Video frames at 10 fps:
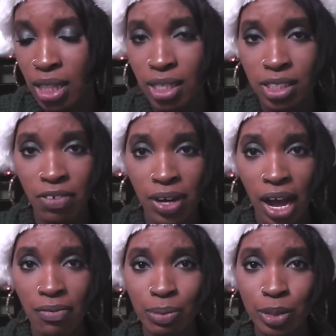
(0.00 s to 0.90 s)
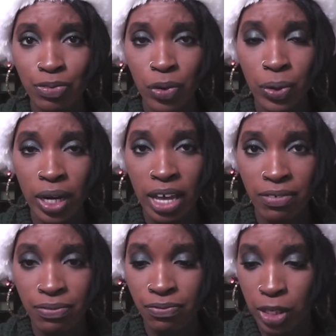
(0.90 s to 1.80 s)
the stuff I got from Sephora
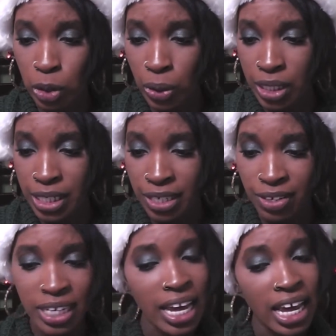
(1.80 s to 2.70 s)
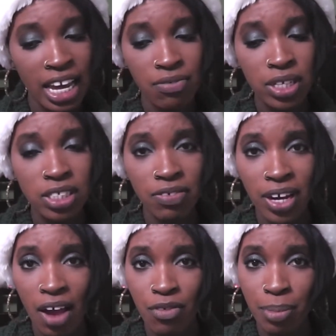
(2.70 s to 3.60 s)
and Victoria's Secret, even the stuff
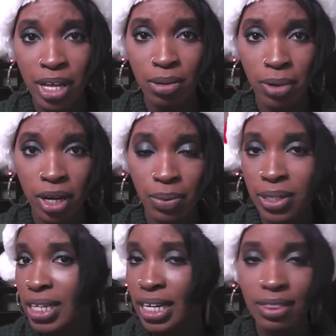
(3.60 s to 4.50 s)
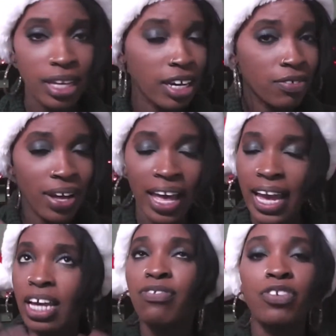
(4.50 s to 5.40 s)
I got from Bath and Body Works. I can think of a
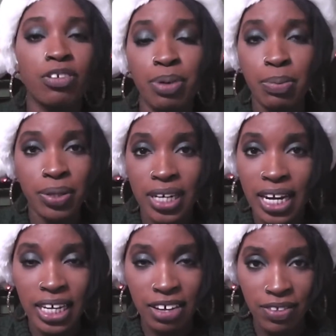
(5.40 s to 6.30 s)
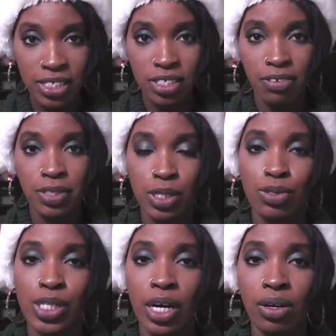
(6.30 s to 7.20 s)
handful of people that I can give that stuff
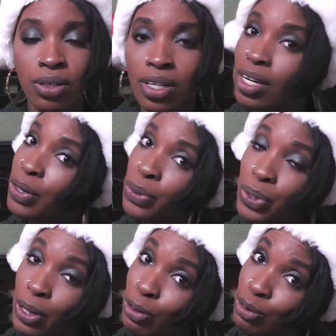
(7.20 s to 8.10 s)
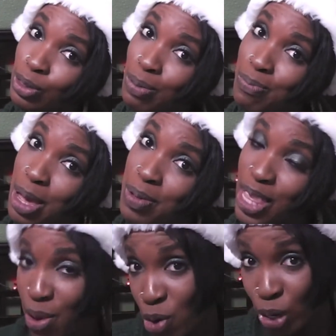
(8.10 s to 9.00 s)
to. So who knows? Maybe
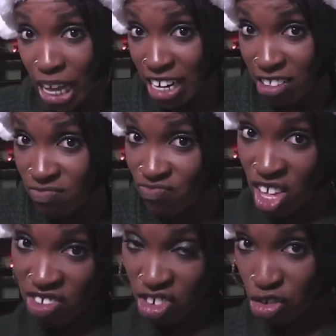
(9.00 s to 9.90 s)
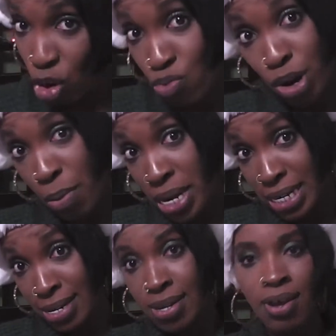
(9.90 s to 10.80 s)
they will get it and they just don't know
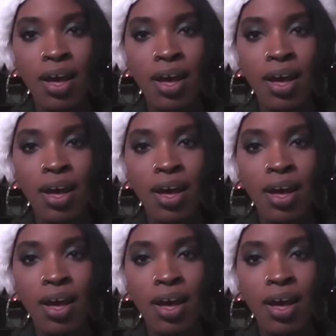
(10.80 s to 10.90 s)
it.